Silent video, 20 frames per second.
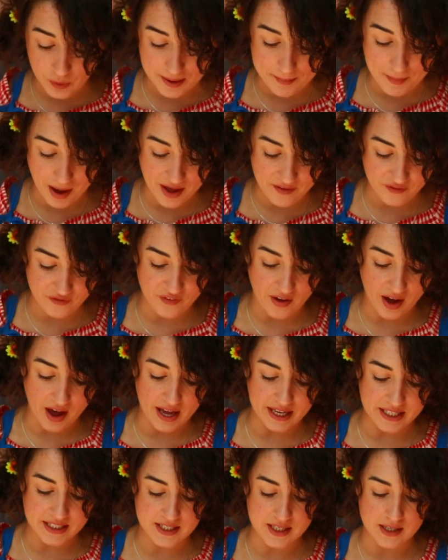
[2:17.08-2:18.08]
We might
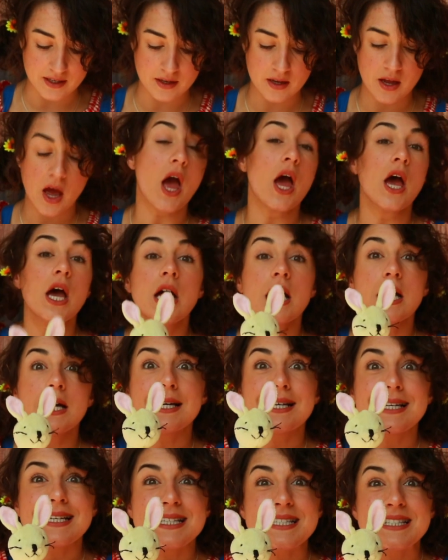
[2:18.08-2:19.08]
find
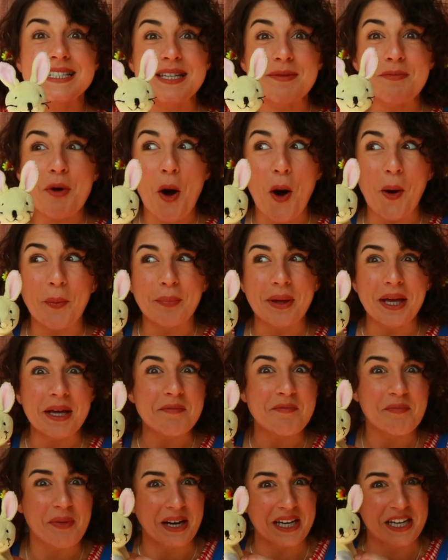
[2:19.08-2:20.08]
some
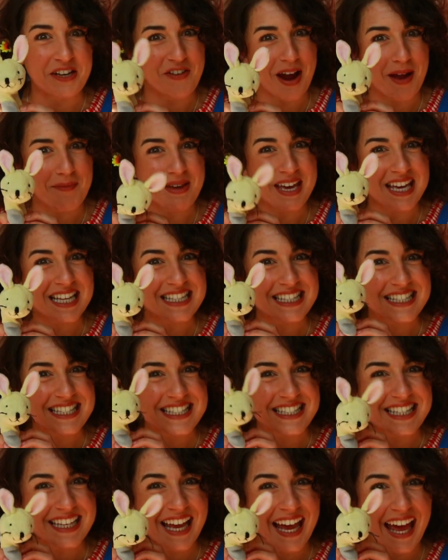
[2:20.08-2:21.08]
hopping bunny
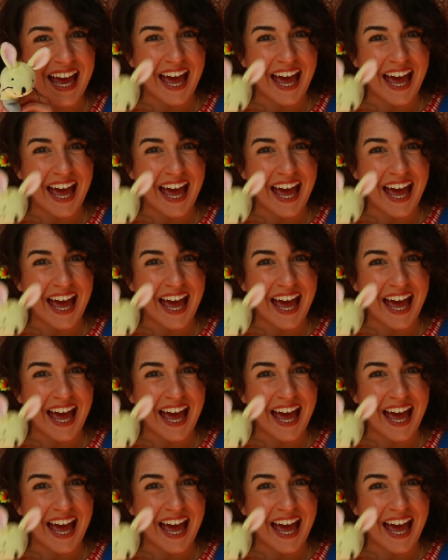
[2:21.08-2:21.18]
rabbits.